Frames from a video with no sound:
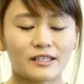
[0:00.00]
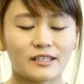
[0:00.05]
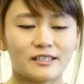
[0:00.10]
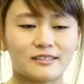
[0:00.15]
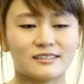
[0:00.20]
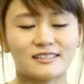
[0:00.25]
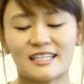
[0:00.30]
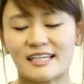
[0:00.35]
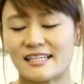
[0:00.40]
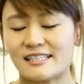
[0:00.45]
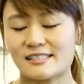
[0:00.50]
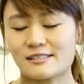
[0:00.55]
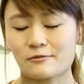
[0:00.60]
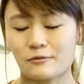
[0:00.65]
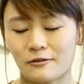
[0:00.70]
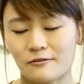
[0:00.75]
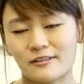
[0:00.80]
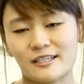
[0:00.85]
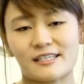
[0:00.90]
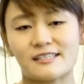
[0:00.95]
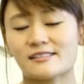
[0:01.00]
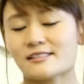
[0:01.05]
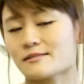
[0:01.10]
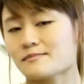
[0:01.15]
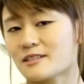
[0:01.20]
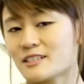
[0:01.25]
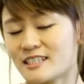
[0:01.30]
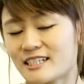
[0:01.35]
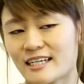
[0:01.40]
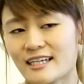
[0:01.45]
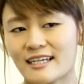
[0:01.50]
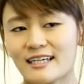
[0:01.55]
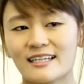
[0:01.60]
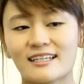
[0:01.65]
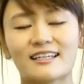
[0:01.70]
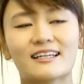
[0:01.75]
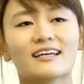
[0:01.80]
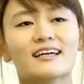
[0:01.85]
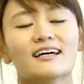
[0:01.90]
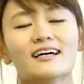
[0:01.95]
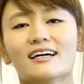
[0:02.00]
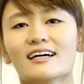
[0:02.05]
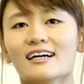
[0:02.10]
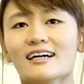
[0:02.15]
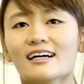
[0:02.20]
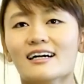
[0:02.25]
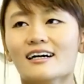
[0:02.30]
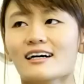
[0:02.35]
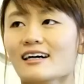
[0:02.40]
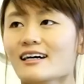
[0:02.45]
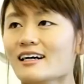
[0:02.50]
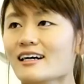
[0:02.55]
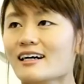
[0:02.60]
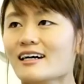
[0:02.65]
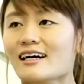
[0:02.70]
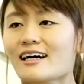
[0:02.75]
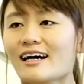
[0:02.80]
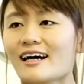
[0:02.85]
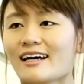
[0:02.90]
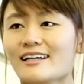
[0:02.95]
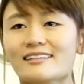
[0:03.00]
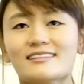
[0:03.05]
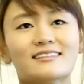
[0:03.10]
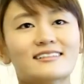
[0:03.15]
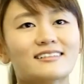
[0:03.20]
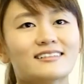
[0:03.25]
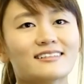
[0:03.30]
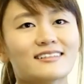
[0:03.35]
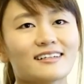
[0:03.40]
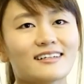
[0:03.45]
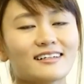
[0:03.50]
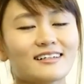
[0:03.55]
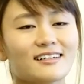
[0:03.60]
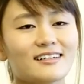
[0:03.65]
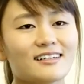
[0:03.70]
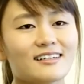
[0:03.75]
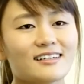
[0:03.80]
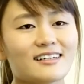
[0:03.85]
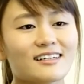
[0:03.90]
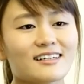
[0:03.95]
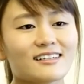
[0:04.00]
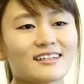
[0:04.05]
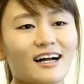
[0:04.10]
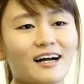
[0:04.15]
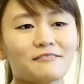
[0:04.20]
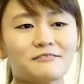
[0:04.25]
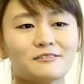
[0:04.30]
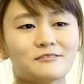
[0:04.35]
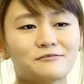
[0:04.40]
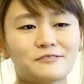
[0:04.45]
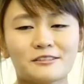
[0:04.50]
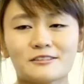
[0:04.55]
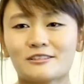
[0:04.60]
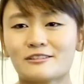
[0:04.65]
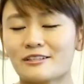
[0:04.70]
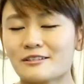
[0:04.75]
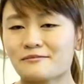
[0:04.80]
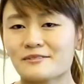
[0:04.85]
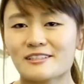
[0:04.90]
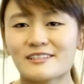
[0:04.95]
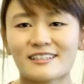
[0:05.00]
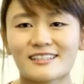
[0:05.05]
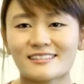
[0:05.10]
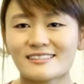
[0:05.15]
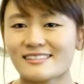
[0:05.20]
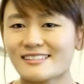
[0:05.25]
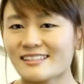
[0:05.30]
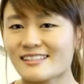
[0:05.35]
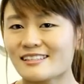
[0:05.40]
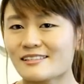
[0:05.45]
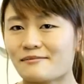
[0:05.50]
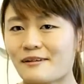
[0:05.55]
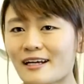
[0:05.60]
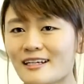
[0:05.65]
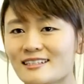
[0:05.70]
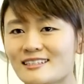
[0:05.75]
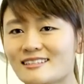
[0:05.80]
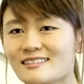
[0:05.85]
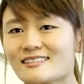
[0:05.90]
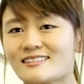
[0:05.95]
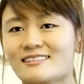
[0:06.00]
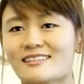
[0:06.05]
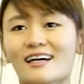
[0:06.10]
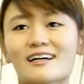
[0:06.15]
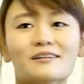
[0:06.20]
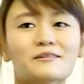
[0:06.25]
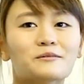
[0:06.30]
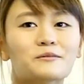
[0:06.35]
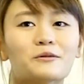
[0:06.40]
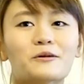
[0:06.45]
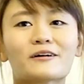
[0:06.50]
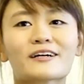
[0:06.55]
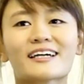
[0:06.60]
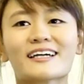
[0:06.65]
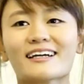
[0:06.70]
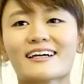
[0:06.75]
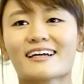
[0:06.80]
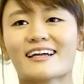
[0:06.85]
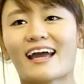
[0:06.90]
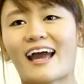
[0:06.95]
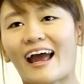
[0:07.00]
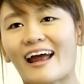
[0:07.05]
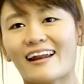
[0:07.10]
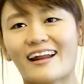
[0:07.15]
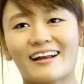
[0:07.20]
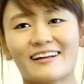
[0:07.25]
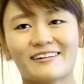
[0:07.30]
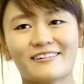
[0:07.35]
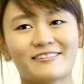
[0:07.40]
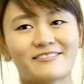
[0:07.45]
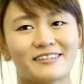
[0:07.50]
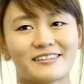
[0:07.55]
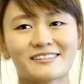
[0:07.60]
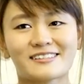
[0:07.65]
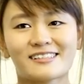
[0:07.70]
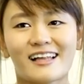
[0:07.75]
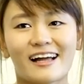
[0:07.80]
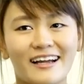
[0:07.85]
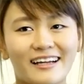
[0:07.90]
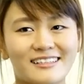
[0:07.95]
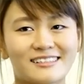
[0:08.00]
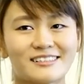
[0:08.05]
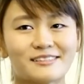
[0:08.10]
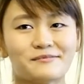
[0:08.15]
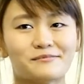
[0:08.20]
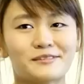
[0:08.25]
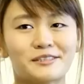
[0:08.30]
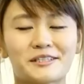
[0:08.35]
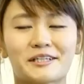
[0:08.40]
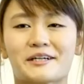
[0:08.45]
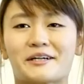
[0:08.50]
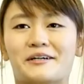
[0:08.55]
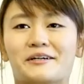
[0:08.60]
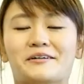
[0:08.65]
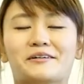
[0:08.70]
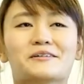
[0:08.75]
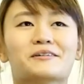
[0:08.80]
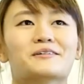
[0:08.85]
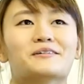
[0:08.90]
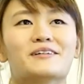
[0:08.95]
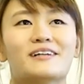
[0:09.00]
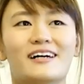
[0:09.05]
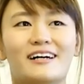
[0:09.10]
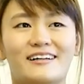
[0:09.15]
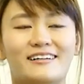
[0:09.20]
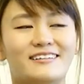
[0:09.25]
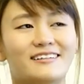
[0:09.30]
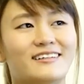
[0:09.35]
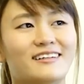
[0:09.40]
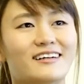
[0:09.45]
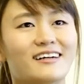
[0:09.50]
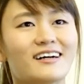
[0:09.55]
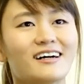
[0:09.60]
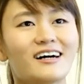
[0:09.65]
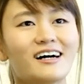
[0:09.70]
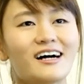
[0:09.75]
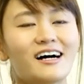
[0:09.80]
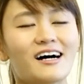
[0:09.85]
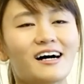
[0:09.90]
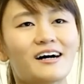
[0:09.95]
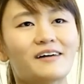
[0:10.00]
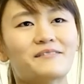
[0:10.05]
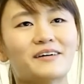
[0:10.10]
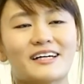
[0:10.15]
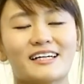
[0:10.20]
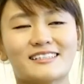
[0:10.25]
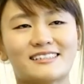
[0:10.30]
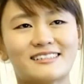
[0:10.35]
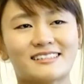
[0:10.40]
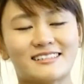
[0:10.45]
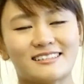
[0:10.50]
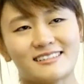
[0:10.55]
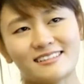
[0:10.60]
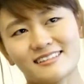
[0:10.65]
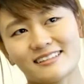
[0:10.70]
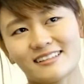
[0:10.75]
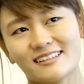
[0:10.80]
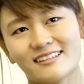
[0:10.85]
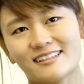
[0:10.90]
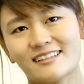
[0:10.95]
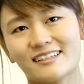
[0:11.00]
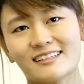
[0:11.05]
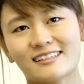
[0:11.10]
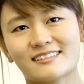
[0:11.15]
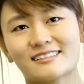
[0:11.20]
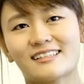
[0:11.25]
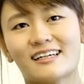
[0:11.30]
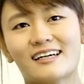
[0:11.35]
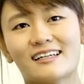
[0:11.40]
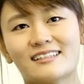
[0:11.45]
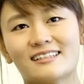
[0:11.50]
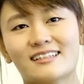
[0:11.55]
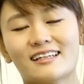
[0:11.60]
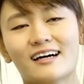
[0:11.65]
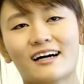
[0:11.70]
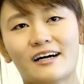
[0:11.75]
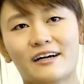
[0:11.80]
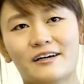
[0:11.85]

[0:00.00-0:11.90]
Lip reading: you know, tense machine, and after a few treatments you can see the patient started walking again, and it feels like it's a miracle. And but it's things that